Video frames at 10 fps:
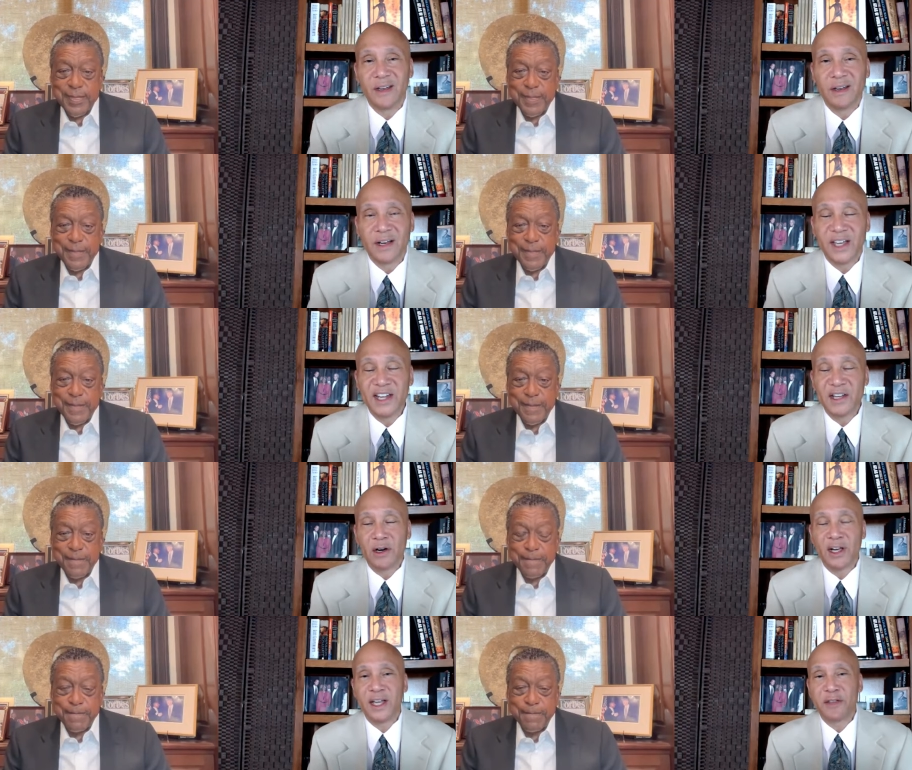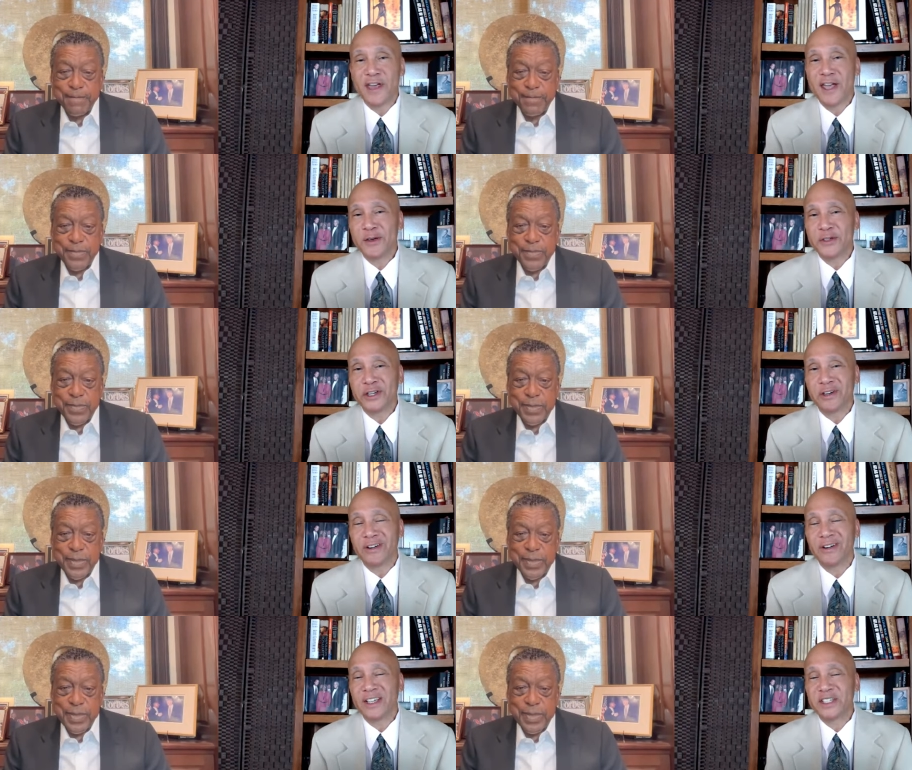Speaker 1: Again, again, thank you,
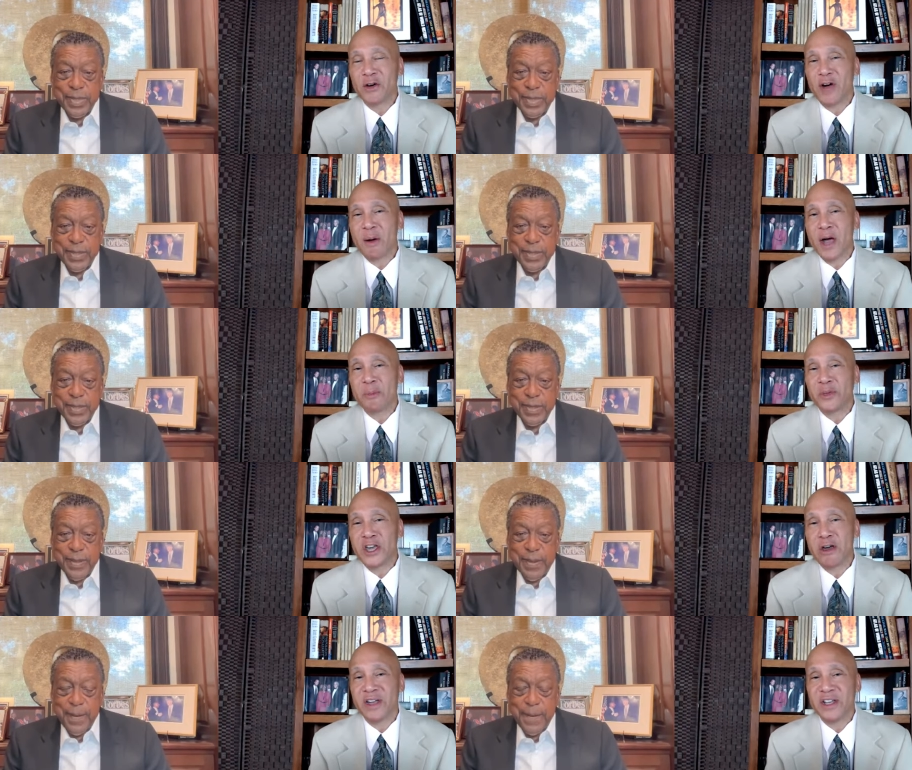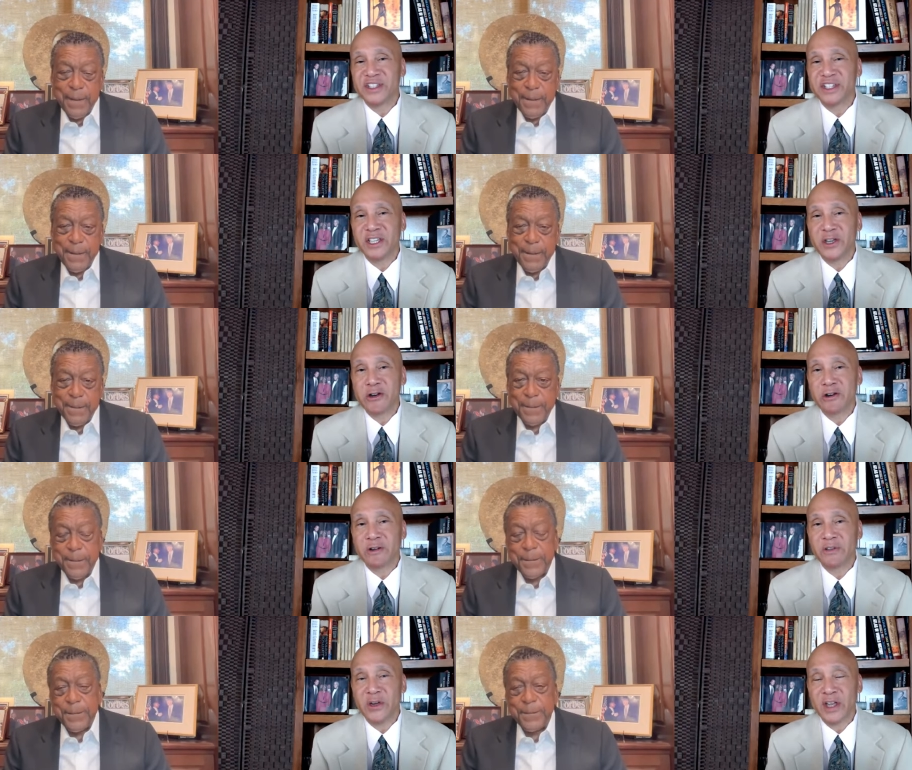sir. So I, am curious.
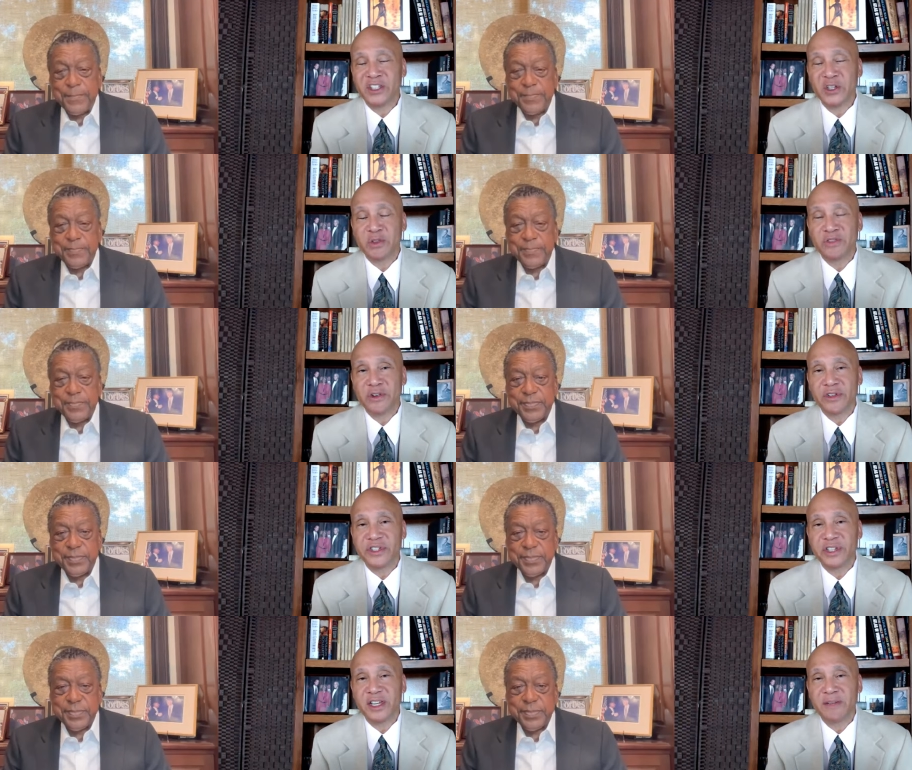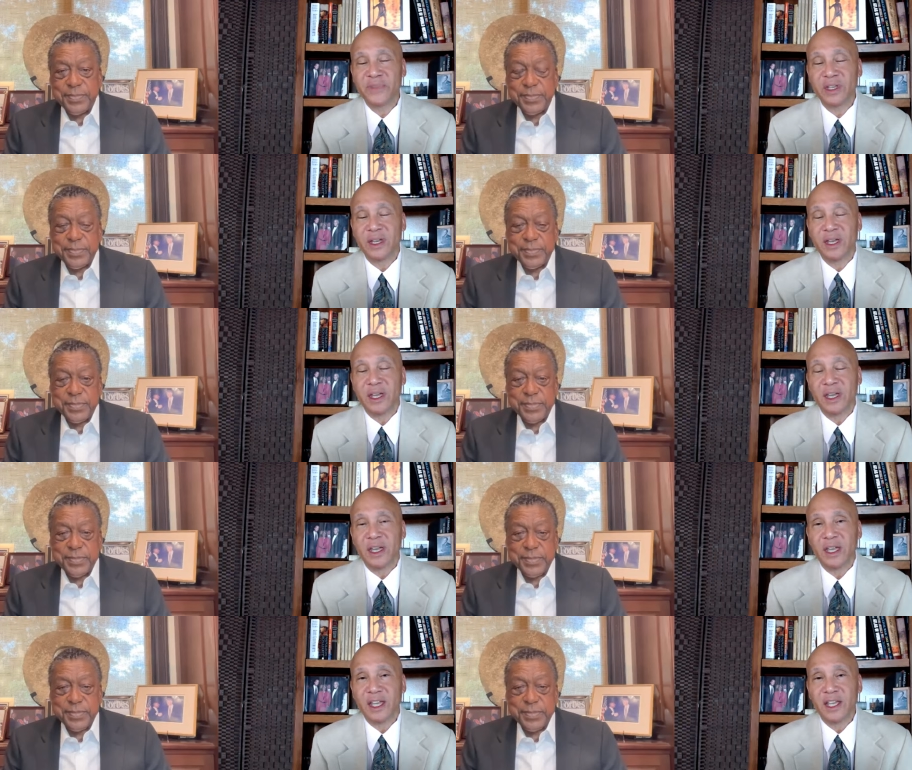You're you're at the university
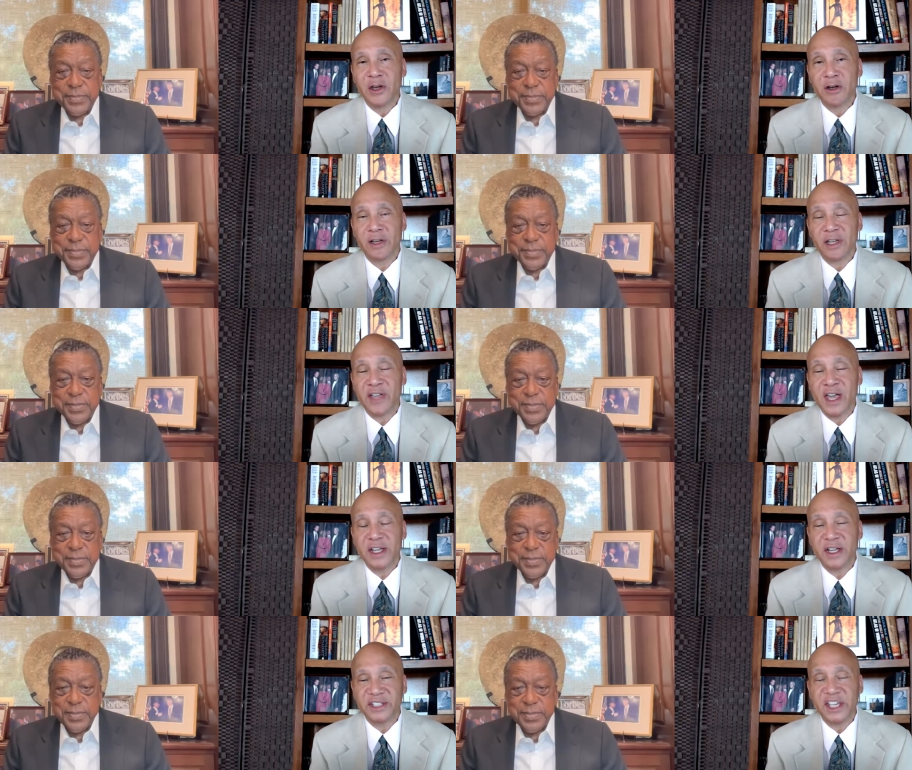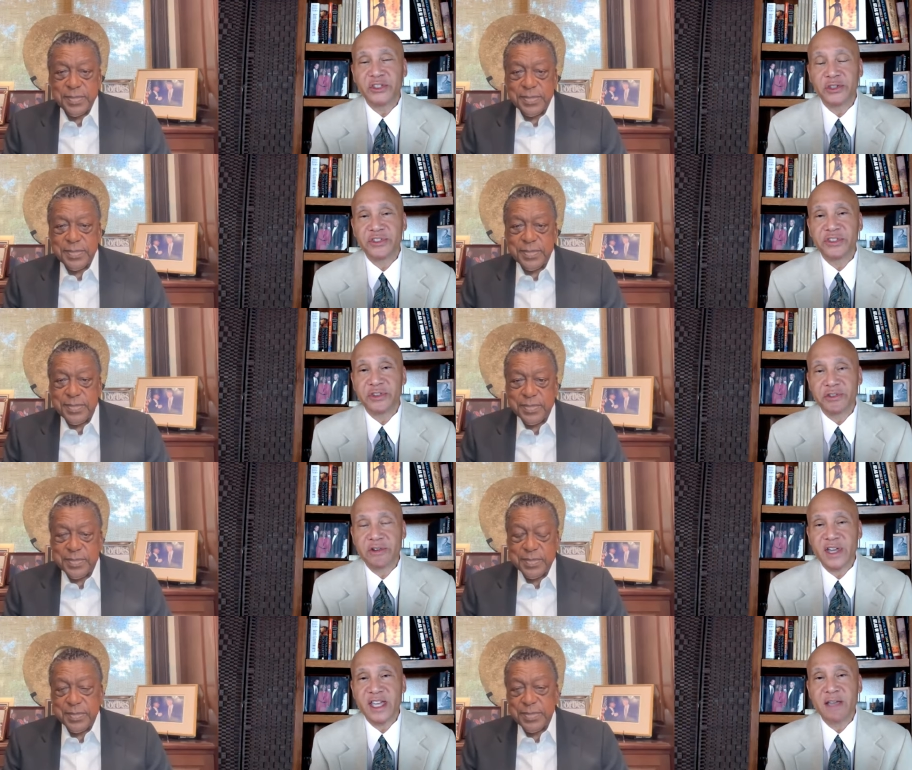you're you're getting a teacher's
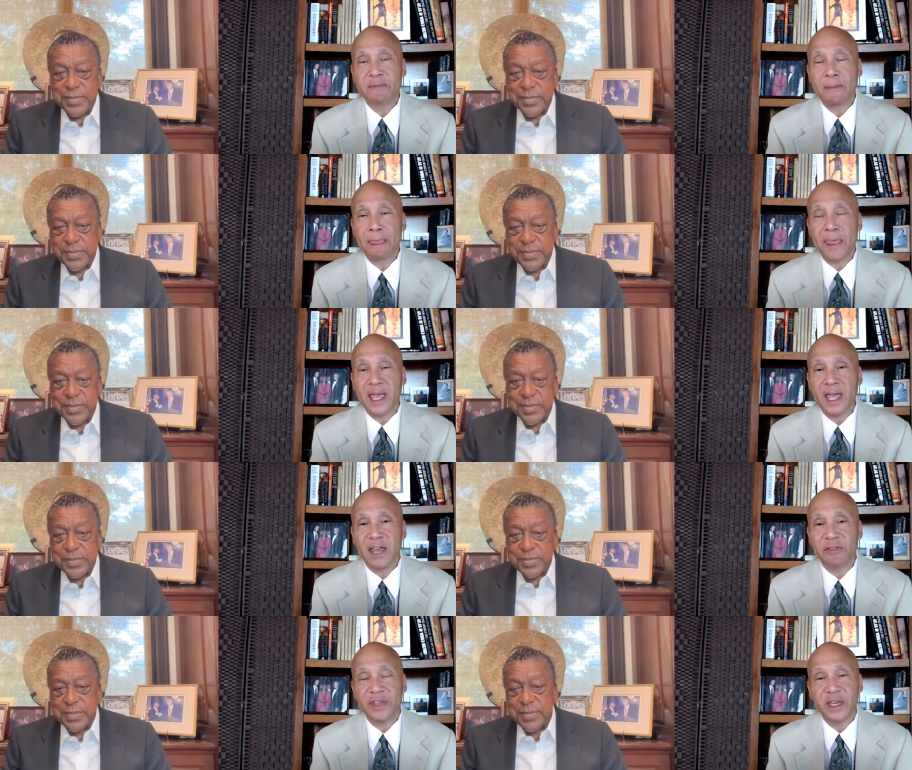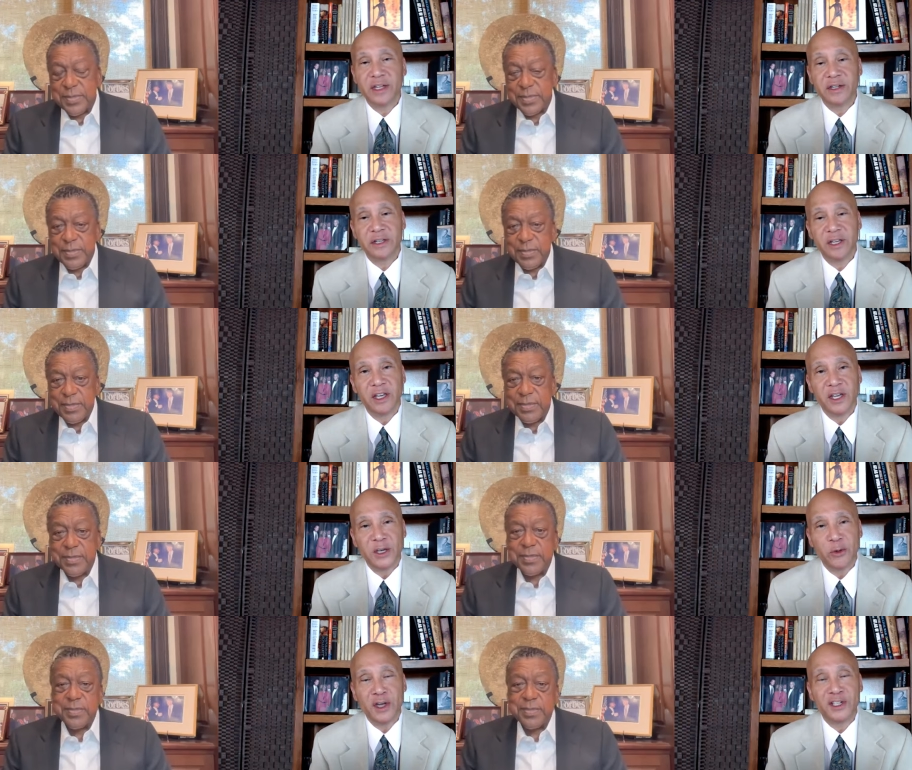degree, and then
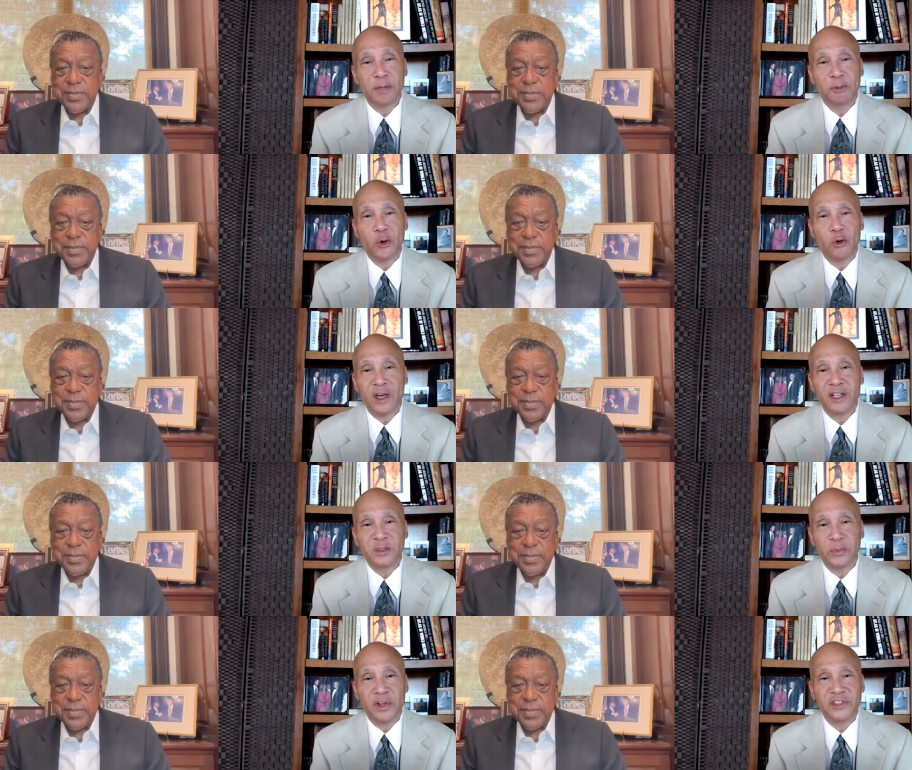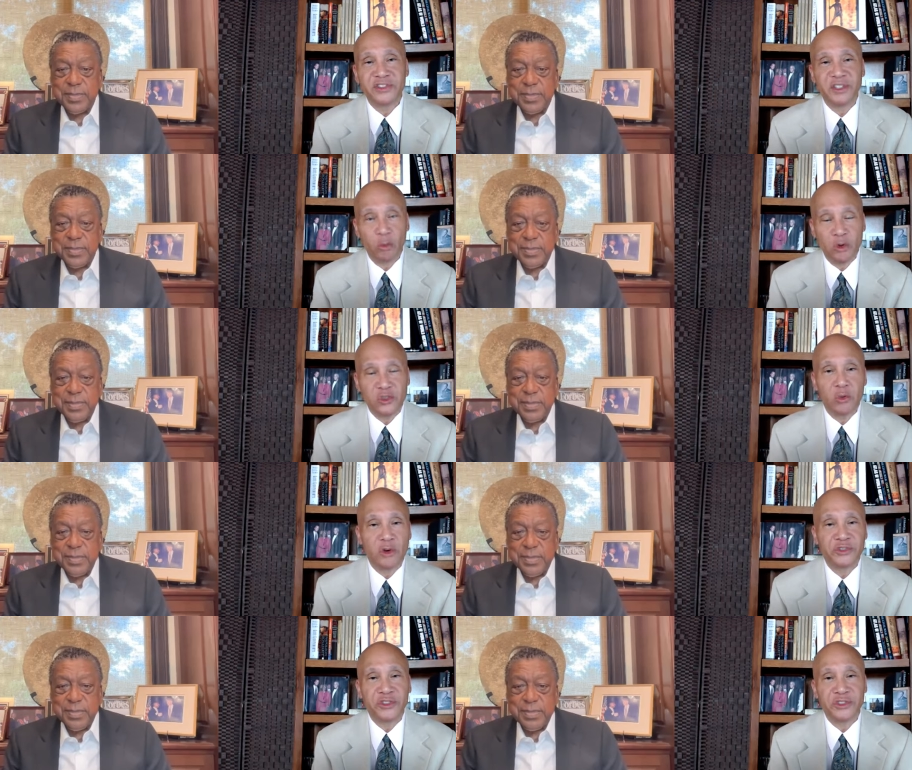you end up going to Princeton, the Woodrow
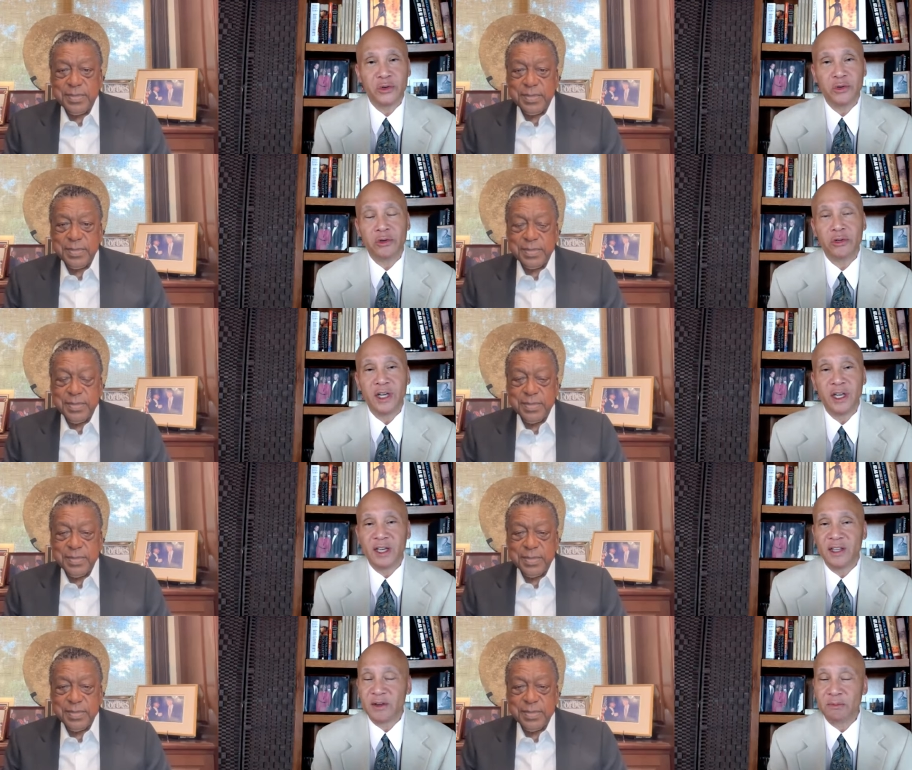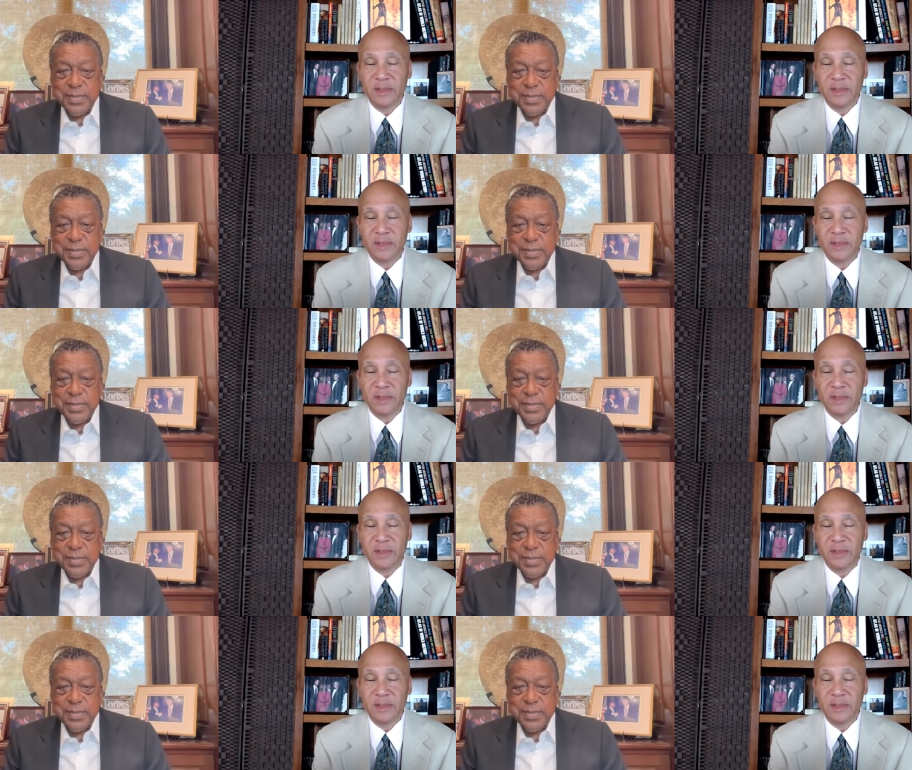Wilson School. There,